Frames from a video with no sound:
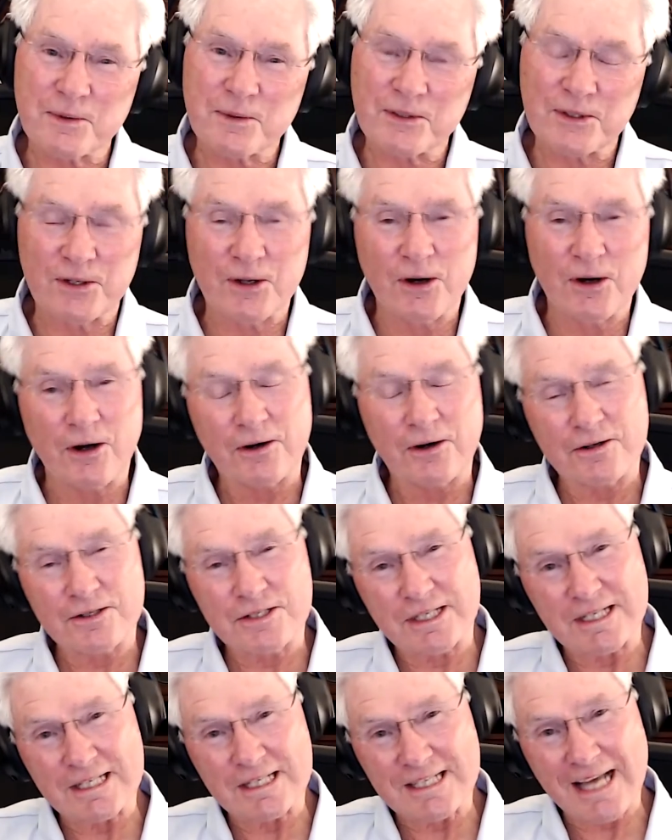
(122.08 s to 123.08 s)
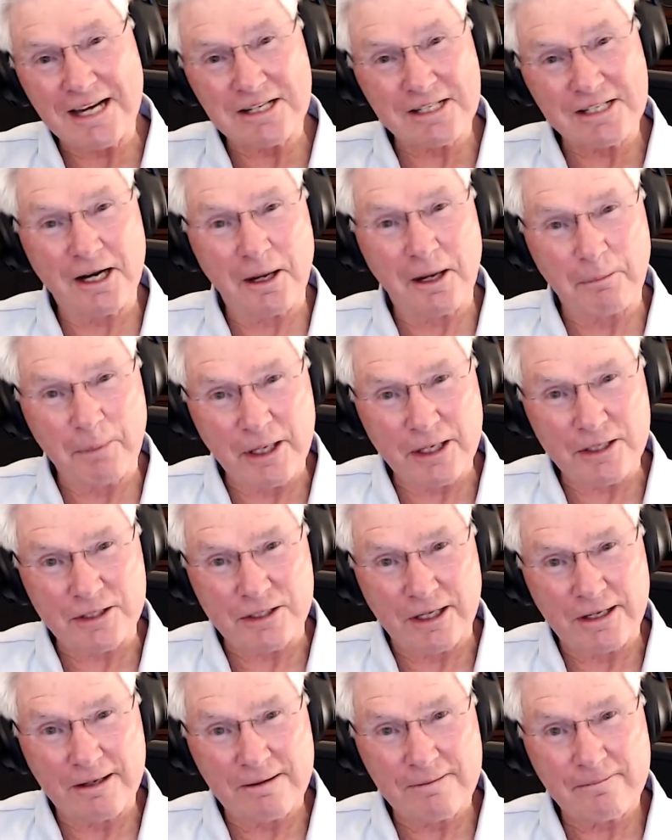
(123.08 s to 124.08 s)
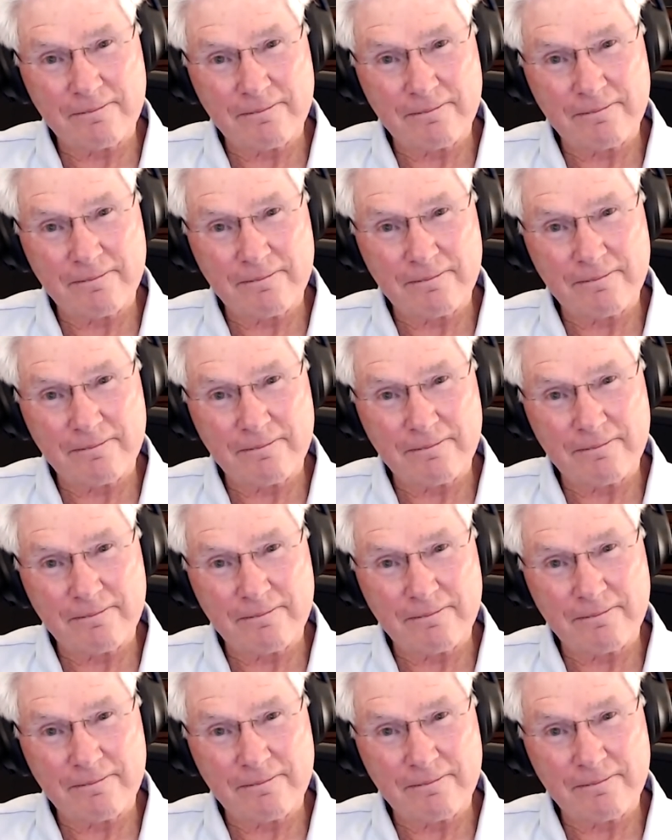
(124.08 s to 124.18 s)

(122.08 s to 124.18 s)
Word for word: with the daughters is I set a budget.